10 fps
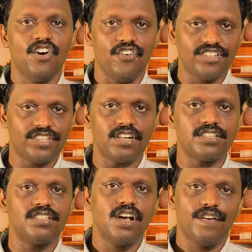
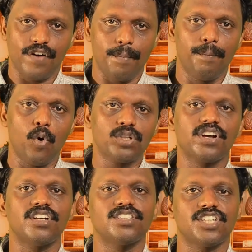results from both
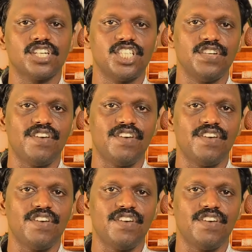constructive